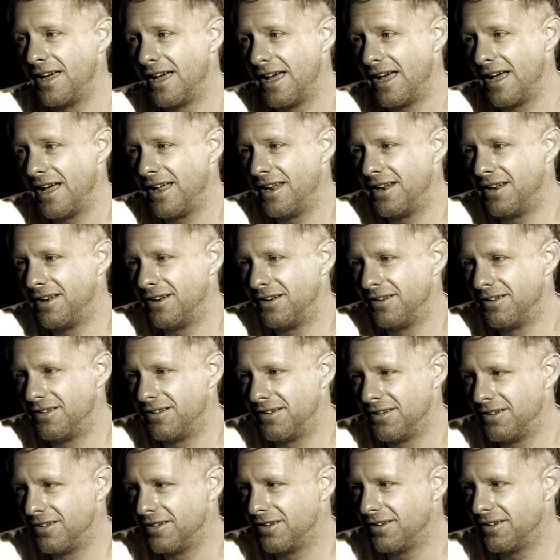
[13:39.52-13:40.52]

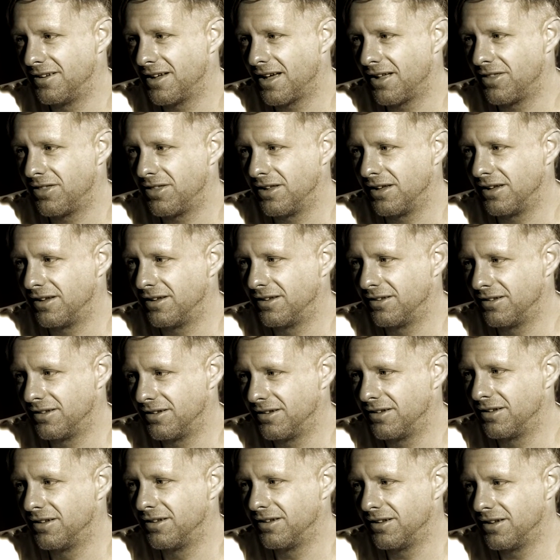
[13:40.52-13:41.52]
I think,
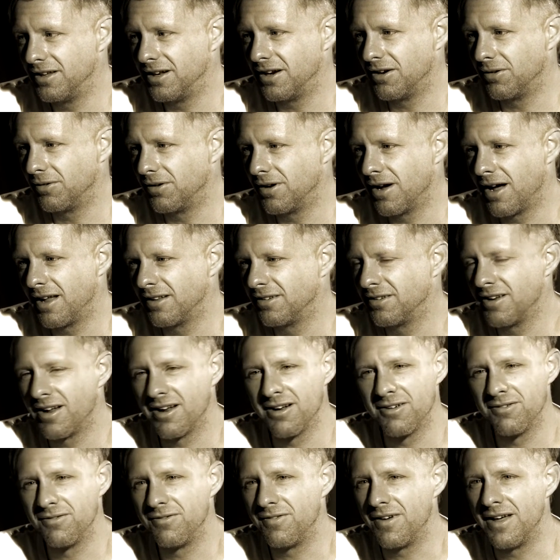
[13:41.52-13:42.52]
you know, God's not
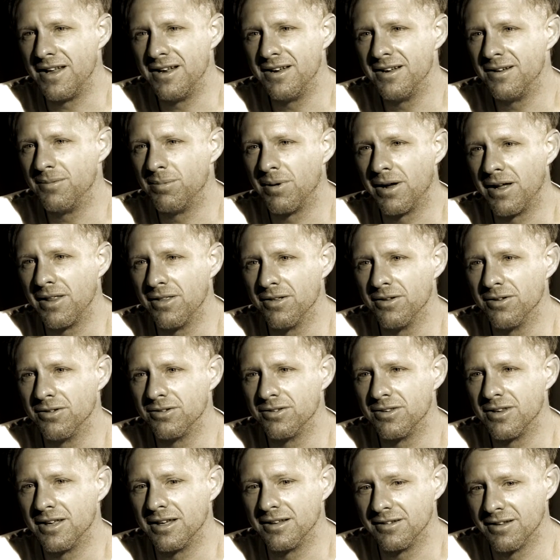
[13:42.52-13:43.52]
offended by those
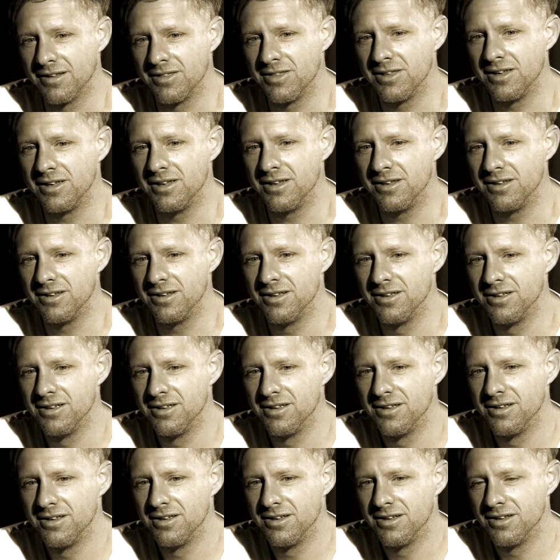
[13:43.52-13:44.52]
things. I think
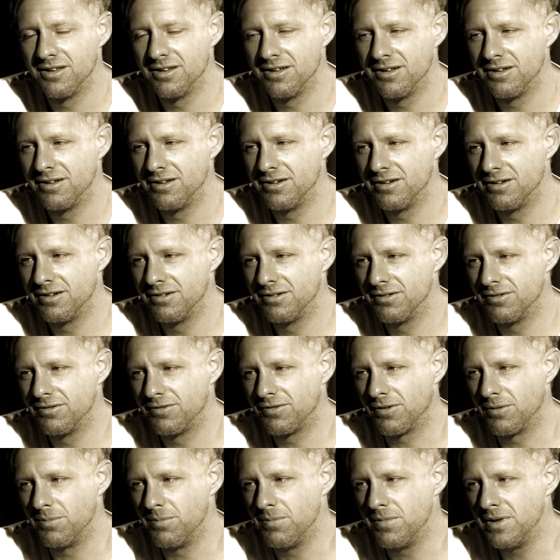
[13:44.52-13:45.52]

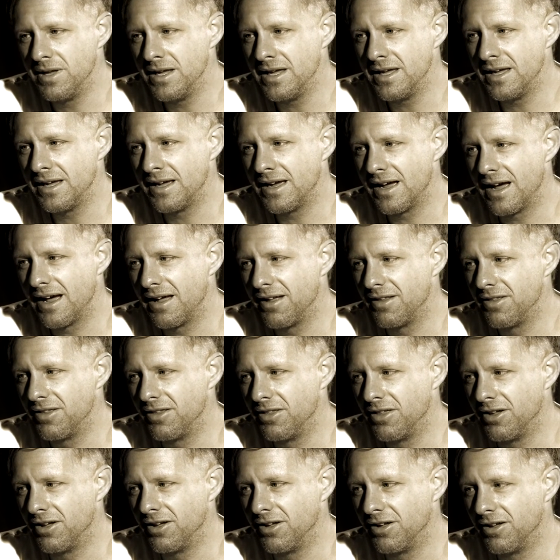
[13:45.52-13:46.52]
for me,
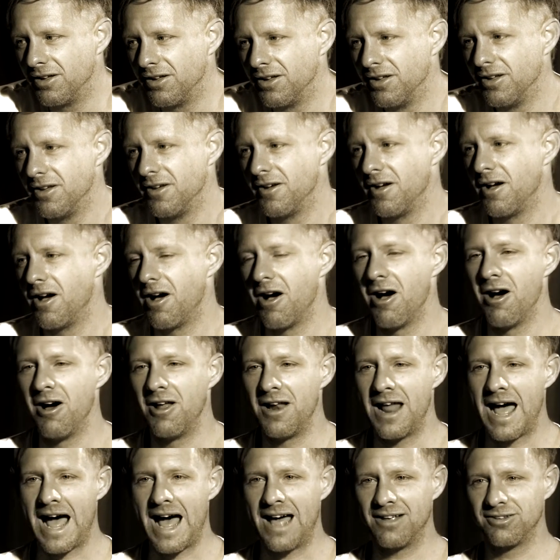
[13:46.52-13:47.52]
the
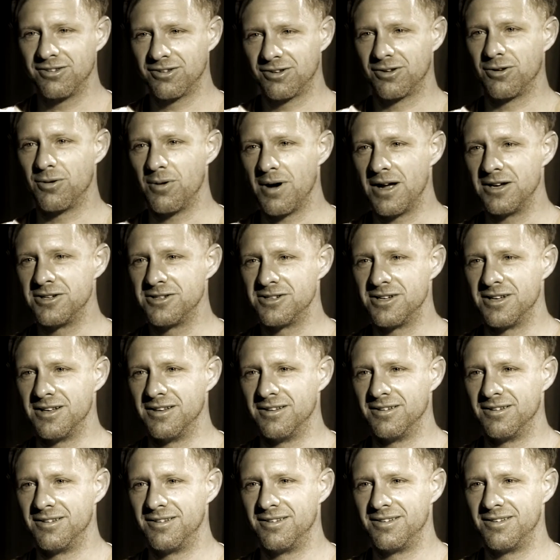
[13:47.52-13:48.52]
unasked
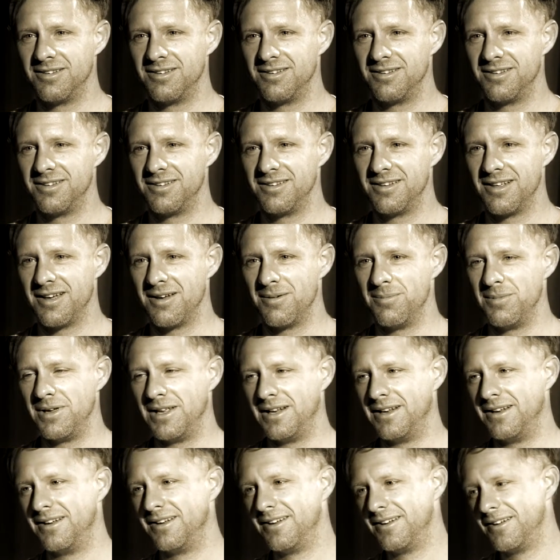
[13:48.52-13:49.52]
questions, I
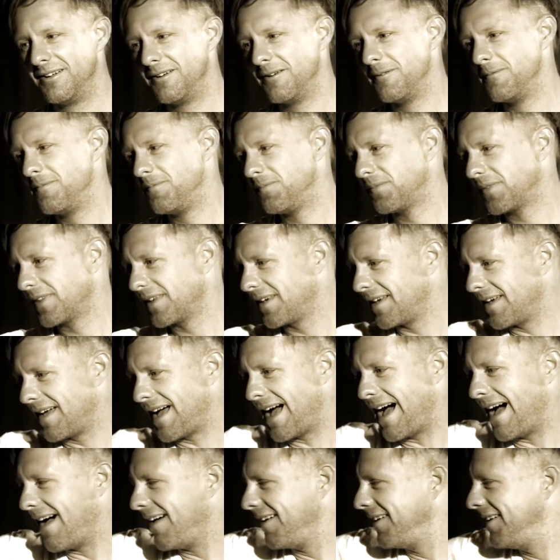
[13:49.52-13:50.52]
mean,
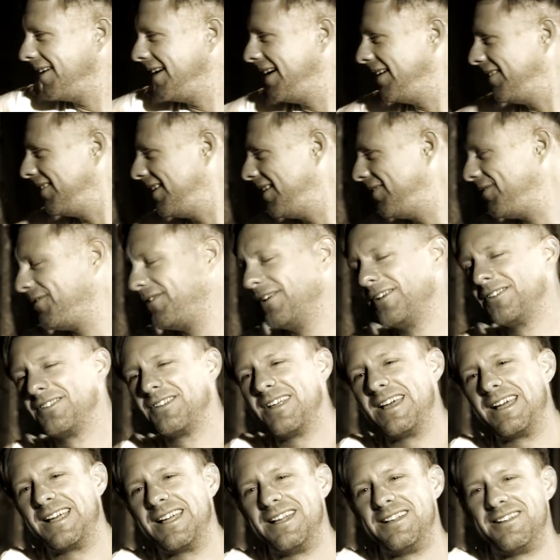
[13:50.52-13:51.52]
it feels
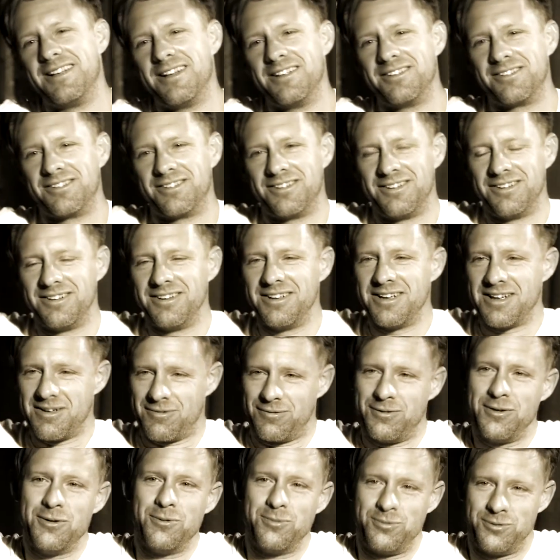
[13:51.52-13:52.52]
like it does,
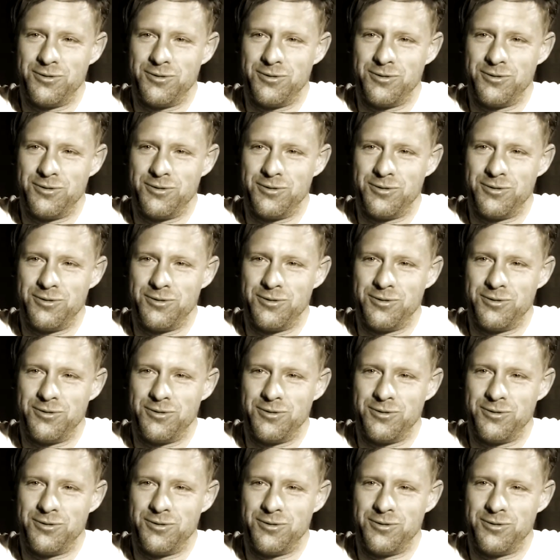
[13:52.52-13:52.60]
if you